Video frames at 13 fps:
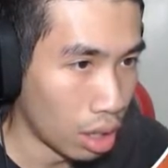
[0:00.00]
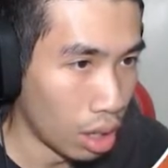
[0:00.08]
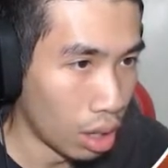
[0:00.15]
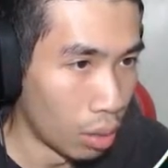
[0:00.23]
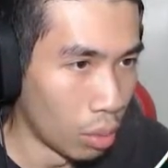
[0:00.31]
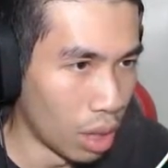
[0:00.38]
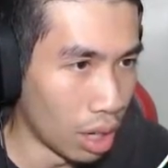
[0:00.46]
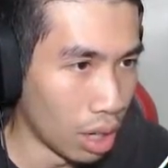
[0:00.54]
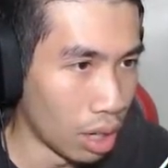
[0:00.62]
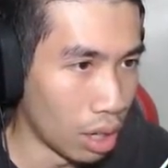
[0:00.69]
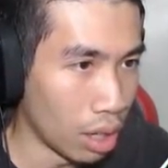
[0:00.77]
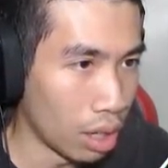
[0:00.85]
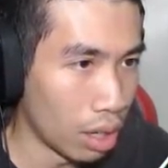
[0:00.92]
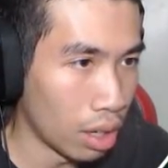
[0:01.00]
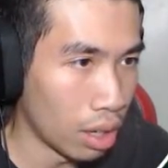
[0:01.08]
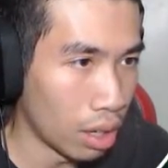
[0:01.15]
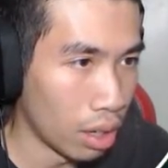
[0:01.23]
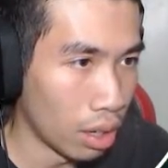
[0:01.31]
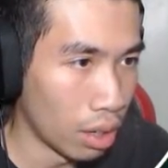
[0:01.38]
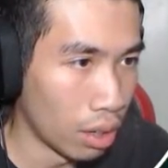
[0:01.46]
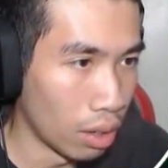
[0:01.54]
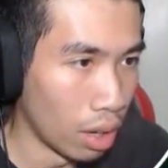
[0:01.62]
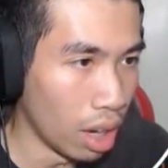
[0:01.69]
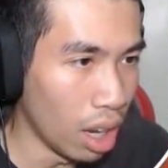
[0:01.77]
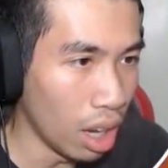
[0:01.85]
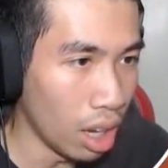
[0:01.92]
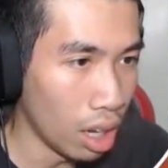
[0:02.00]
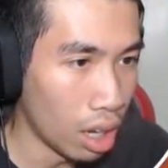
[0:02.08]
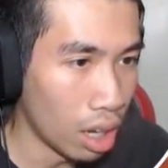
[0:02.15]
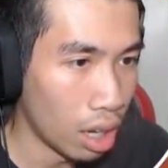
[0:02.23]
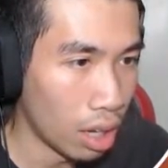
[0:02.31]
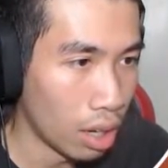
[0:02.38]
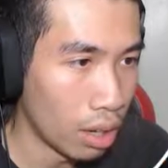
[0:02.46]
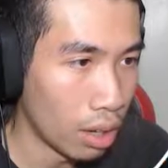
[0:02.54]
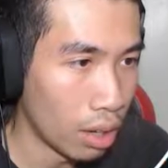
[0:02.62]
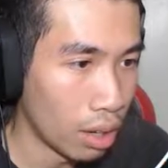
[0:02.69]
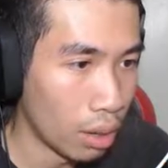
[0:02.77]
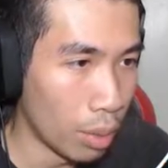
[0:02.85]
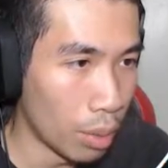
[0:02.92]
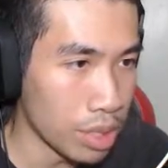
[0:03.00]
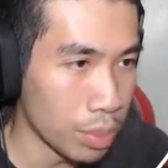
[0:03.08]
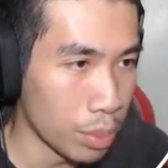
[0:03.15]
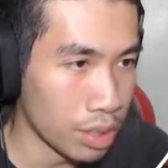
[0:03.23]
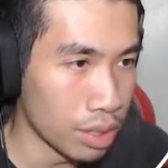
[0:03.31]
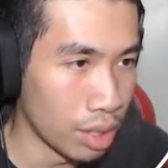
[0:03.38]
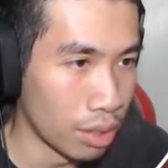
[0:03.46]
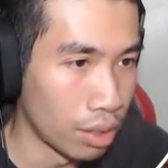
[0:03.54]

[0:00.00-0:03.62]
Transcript: Wait. What? What am I supposed to do?